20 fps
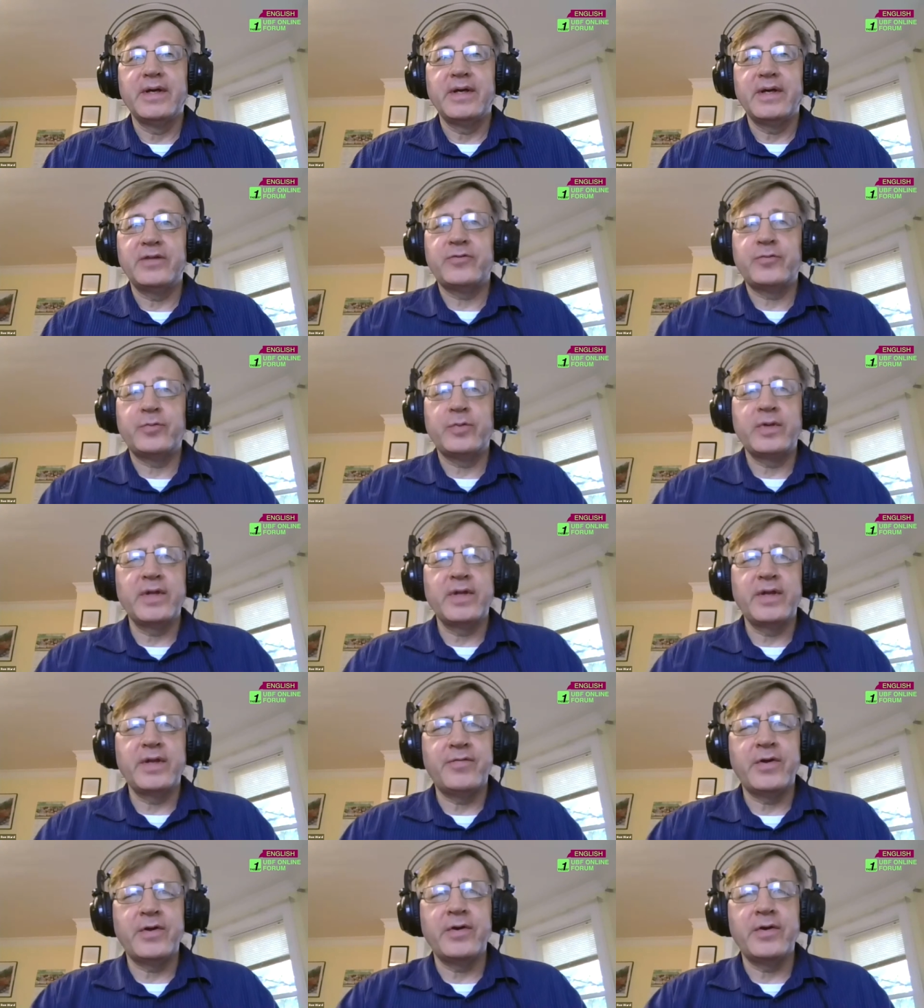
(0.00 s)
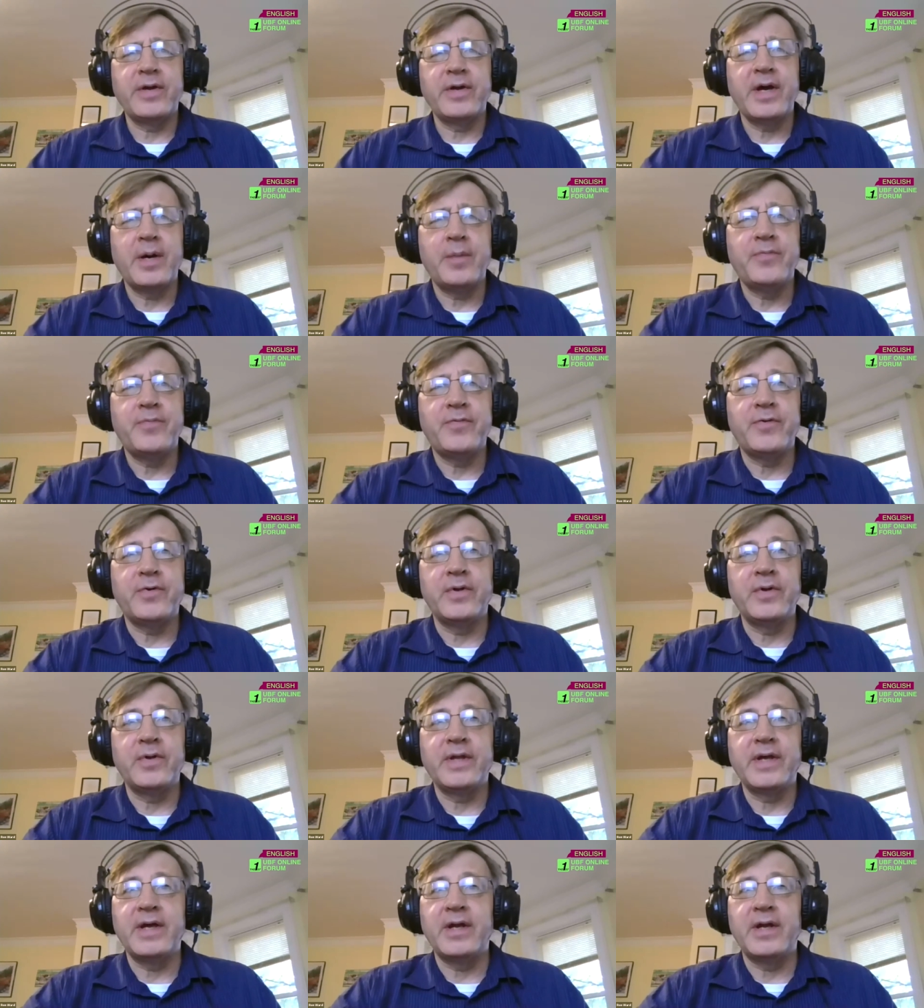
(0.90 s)
It's really very
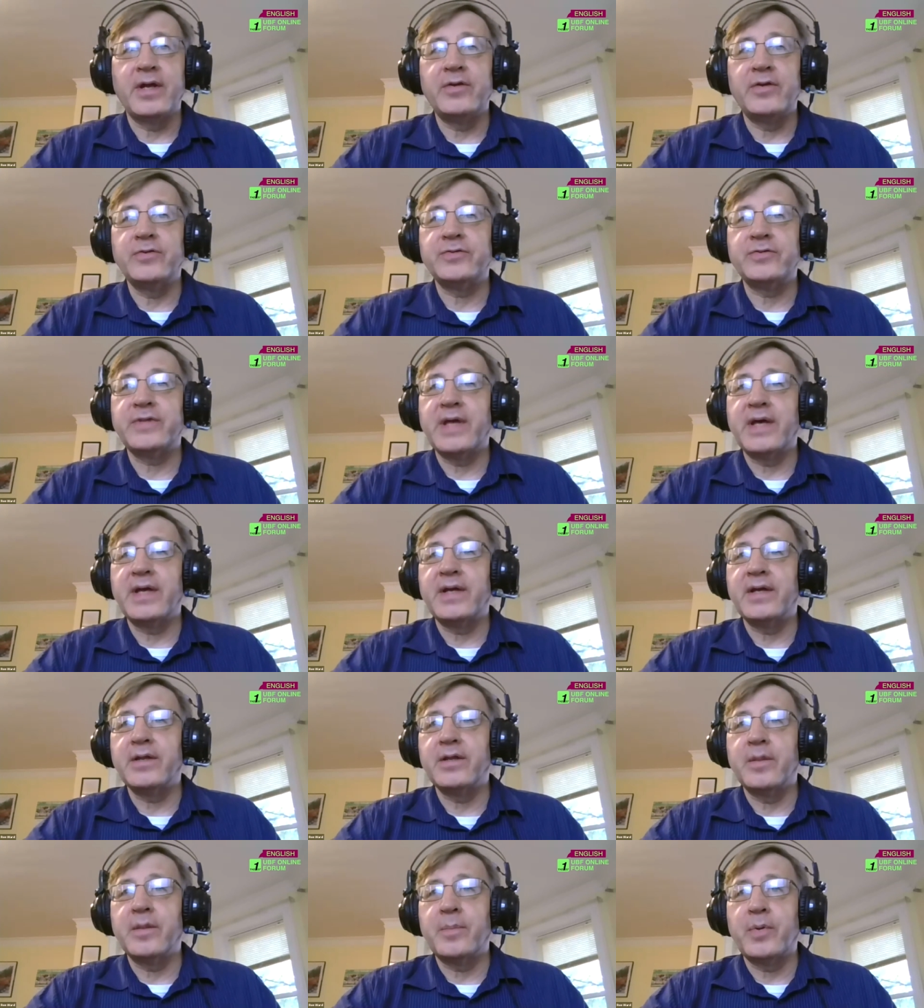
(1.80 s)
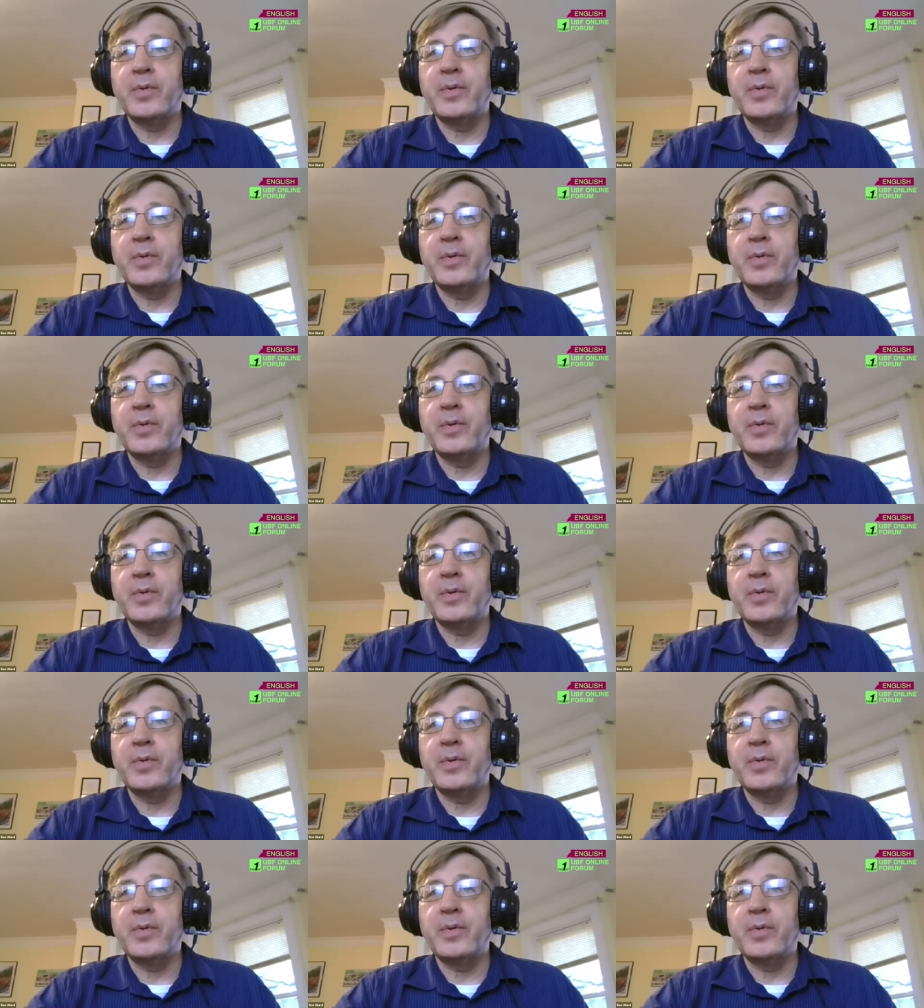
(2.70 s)
helpful in understanding the